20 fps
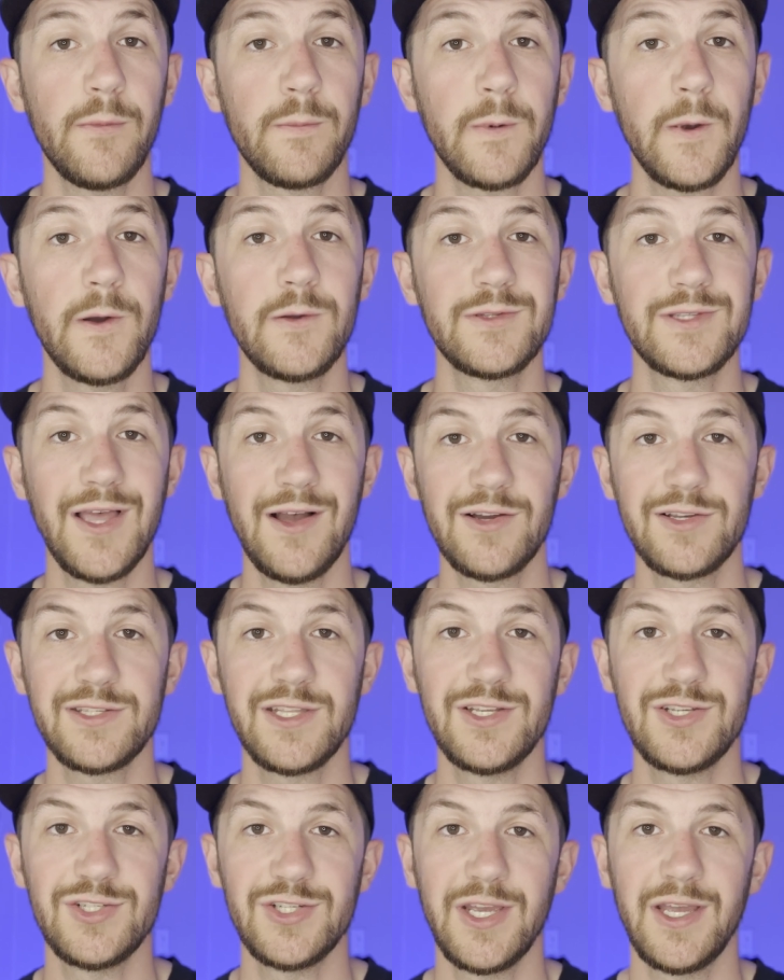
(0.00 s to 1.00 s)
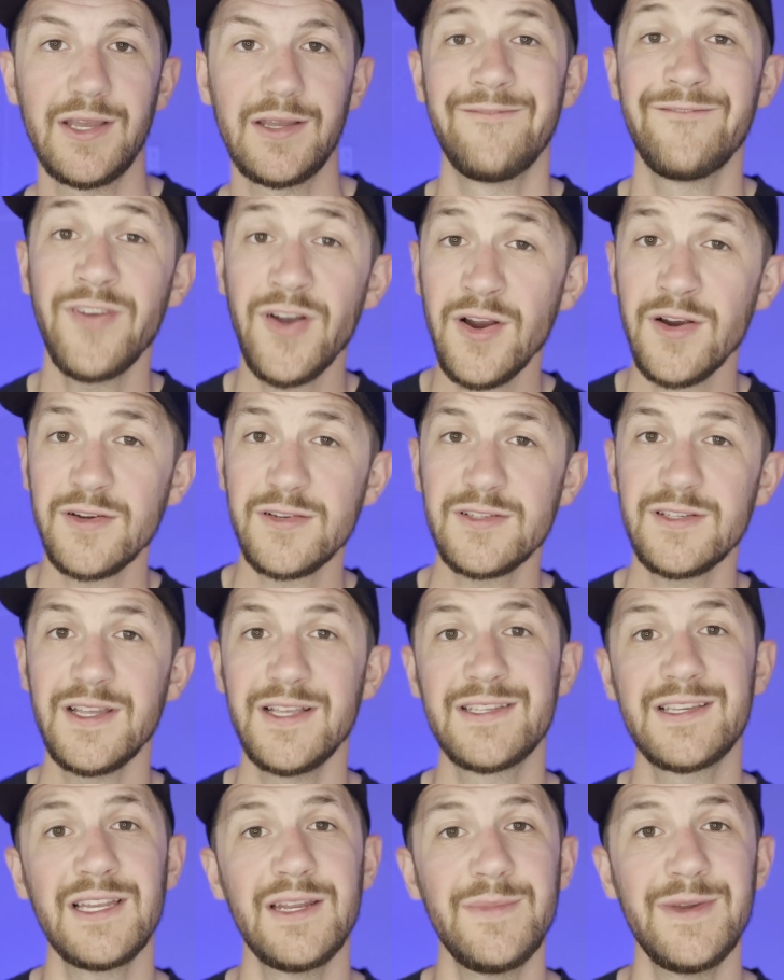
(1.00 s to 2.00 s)
Pro Tungsten Jig. First,
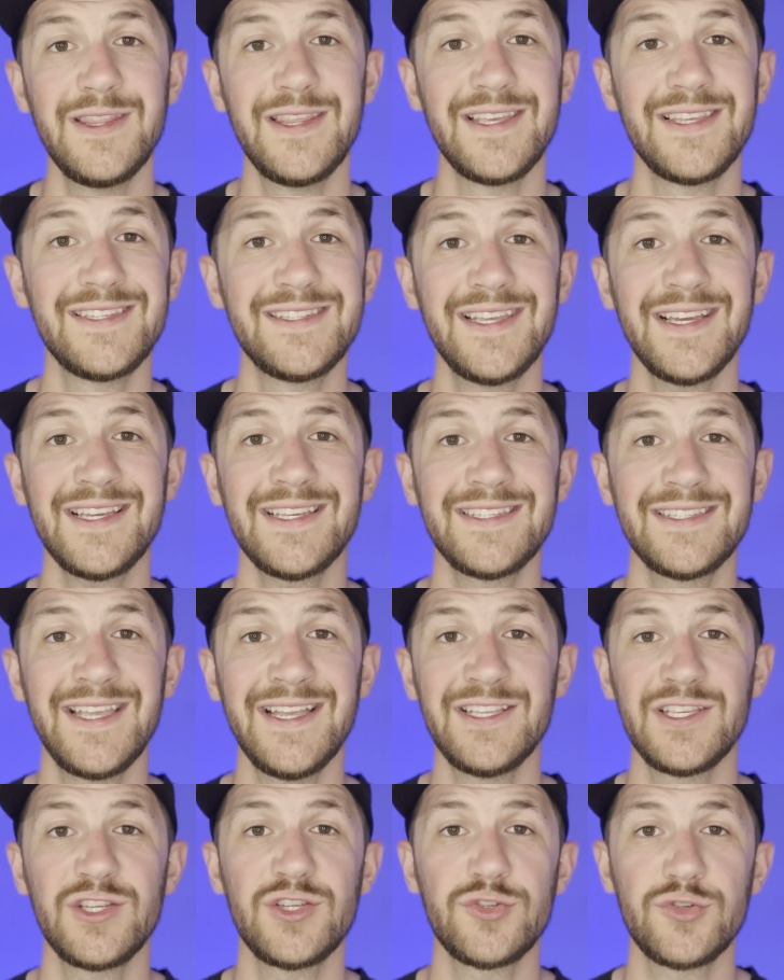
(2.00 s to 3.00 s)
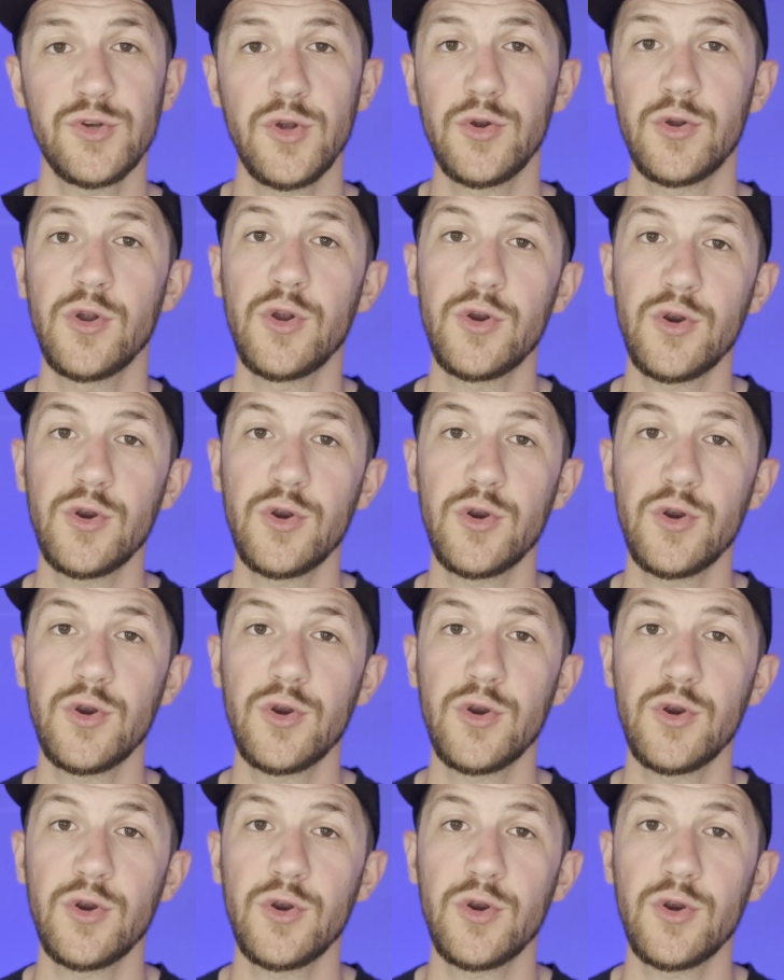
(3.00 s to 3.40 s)
it's going to be the 6th Sense Stroker